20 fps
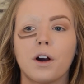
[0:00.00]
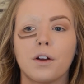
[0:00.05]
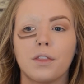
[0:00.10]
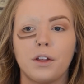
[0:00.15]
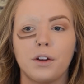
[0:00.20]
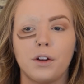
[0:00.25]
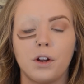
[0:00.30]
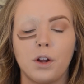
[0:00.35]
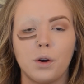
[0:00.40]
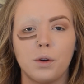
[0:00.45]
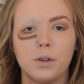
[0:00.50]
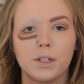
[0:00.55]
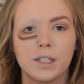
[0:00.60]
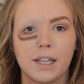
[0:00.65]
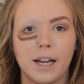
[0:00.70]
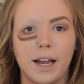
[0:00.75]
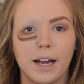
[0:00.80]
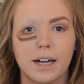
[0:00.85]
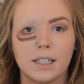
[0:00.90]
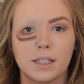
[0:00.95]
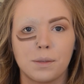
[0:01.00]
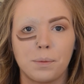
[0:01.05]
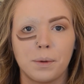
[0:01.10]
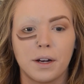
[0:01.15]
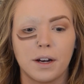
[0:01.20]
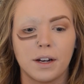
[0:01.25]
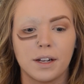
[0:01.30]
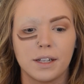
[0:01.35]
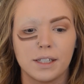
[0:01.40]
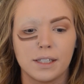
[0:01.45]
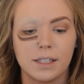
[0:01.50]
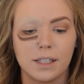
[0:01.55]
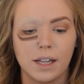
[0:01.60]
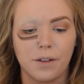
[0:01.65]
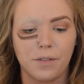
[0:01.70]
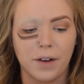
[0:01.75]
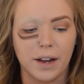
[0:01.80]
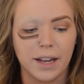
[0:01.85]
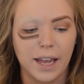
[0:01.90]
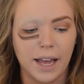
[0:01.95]
on the nose next, because
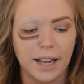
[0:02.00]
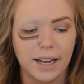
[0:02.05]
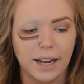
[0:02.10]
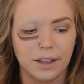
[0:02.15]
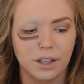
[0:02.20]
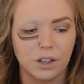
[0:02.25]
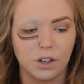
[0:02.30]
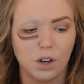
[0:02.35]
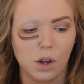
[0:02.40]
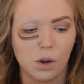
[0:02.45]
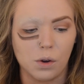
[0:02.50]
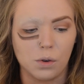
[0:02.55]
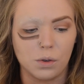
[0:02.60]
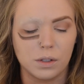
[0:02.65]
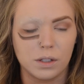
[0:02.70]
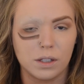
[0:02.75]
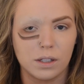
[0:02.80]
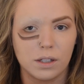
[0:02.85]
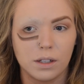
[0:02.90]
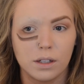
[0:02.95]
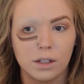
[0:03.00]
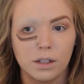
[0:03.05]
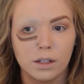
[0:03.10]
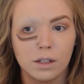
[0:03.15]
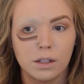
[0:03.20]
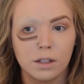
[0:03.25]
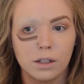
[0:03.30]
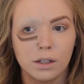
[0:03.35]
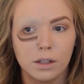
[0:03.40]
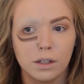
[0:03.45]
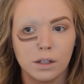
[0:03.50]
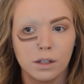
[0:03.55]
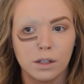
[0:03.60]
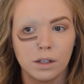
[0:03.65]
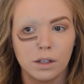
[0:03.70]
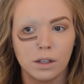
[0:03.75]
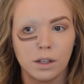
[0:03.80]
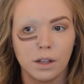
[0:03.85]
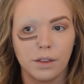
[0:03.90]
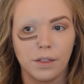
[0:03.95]
if I can't get the nose,
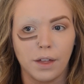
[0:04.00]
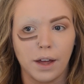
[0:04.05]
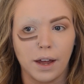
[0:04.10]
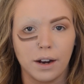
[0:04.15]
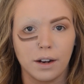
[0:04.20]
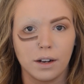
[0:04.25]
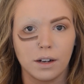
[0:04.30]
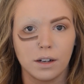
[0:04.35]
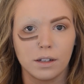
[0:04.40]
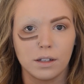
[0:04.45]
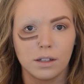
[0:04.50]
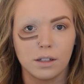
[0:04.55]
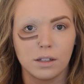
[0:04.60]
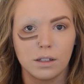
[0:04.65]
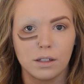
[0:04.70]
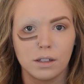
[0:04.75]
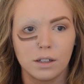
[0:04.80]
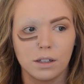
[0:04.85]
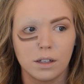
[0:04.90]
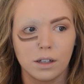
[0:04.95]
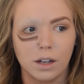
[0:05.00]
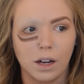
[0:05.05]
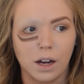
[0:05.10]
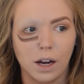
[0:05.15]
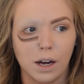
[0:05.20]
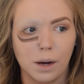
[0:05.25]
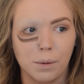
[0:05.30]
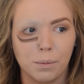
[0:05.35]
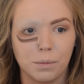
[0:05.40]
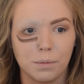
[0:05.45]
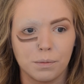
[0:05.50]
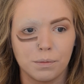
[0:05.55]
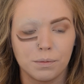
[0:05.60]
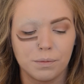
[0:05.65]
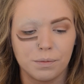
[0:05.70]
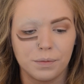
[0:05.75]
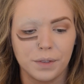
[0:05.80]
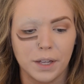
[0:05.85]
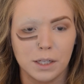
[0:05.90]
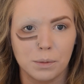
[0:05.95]
then
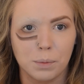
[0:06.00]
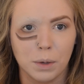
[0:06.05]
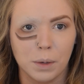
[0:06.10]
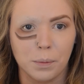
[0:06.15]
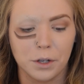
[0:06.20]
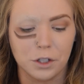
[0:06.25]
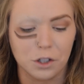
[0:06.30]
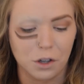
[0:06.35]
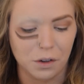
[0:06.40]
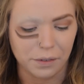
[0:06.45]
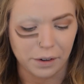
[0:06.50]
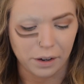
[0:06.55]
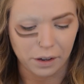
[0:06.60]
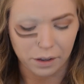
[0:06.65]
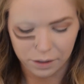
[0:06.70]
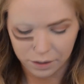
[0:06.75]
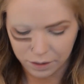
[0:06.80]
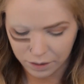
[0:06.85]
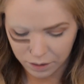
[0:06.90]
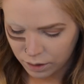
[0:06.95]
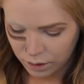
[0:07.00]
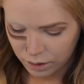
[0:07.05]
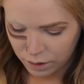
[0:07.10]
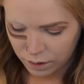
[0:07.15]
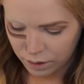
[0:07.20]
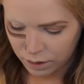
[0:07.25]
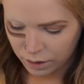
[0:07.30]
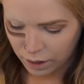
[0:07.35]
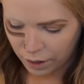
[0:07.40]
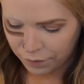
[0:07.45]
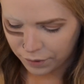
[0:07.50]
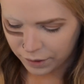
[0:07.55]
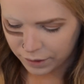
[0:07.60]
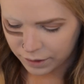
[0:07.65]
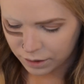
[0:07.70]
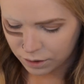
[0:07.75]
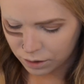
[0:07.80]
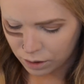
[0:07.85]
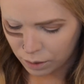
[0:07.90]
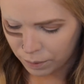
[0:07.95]
it's pretty much over. I feel like
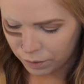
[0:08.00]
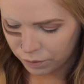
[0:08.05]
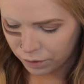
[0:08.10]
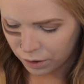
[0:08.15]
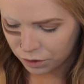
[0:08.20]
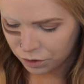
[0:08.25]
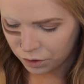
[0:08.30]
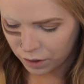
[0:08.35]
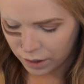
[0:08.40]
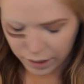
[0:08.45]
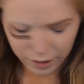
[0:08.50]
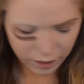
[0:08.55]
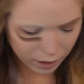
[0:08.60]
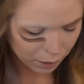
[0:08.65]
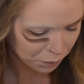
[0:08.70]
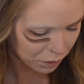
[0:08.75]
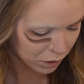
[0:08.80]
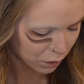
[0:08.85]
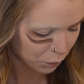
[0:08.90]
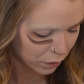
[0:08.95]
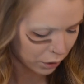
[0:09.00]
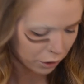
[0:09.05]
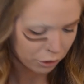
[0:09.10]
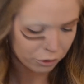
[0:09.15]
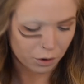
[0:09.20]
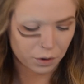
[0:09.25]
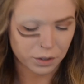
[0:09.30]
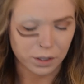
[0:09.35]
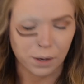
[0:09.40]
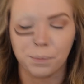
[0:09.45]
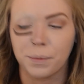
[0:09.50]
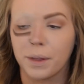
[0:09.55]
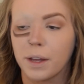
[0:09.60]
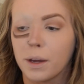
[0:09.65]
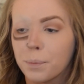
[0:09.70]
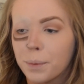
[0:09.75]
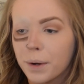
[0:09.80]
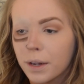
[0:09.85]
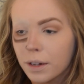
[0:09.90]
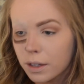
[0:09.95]
this is going to be frustrating and I'm going to want to throw
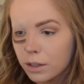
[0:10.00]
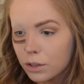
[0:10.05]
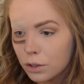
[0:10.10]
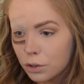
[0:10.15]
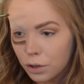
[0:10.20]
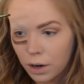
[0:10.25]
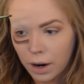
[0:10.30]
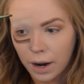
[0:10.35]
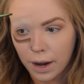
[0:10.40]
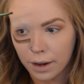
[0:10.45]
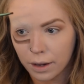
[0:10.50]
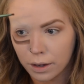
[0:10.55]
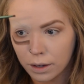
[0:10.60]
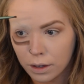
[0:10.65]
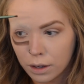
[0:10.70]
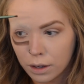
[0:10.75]
something, but let's try.